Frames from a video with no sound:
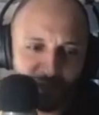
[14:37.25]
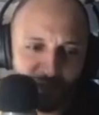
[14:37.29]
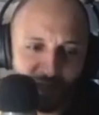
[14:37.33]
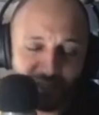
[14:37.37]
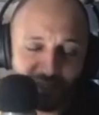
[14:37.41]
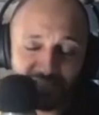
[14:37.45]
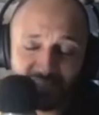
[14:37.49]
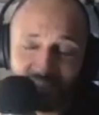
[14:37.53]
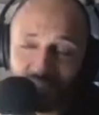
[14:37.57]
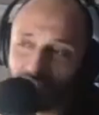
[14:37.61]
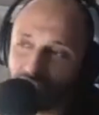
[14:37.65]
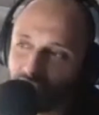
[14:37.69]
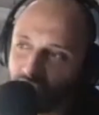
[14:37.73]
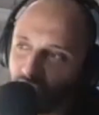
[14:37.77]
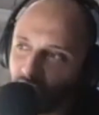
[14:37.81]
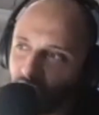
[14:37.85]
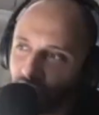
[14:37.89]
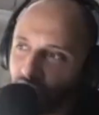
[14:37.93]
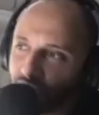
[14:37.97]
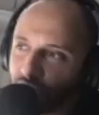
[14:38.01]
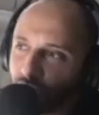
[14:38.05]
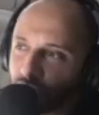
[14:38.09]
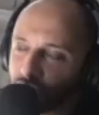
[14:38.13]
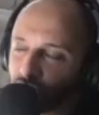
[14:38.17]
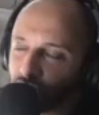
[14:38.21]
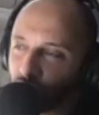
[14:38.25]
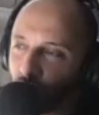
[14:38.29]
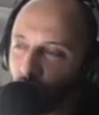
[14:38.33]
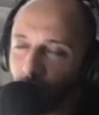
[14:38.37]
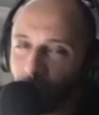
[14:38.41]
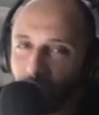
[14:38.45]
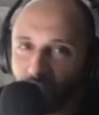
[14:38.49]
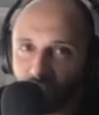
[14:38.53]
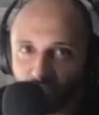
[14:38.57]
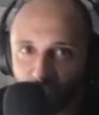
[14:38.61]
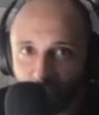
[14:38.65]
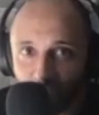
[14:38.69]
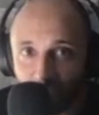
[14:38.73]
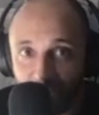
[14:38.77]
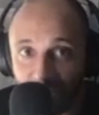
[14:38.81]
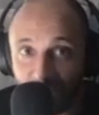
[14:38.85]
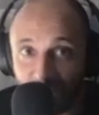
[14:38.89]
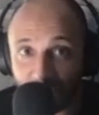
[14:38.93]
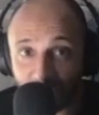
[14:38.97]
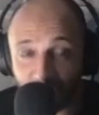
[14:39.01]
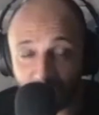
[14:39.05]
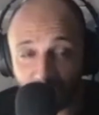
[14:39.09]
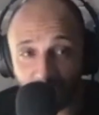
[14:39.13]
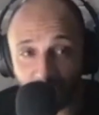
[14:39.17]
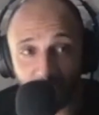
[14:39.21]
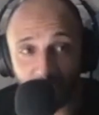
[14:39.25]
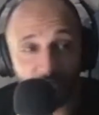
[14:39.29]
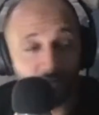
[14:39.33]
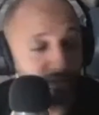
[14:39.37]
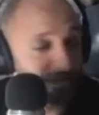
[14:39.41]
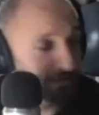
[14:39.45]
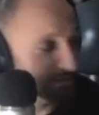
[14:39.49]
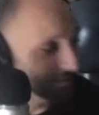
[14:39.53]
And seeing that, you know, I've got so much on my hands.